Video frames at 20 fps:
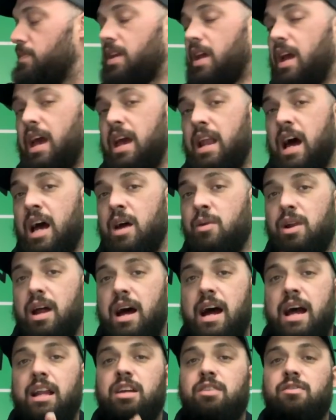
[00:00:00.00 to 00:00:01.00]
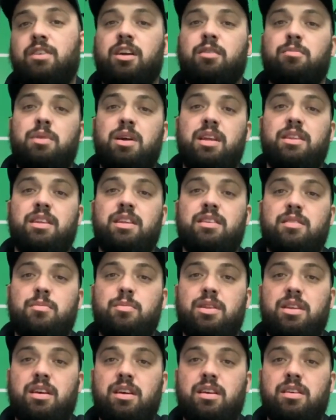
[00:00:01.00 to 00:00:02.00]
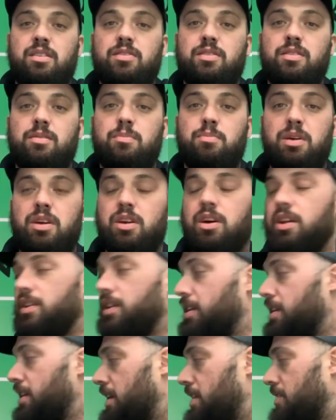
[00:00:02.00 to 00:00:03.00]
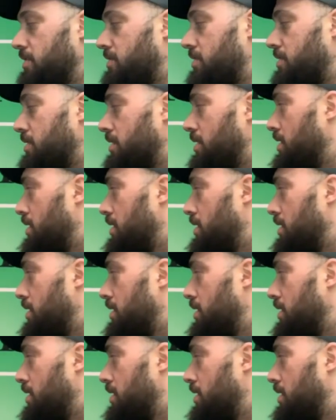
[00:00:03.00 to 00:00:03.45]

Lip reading: and I would highly recommend that some of these be on the list.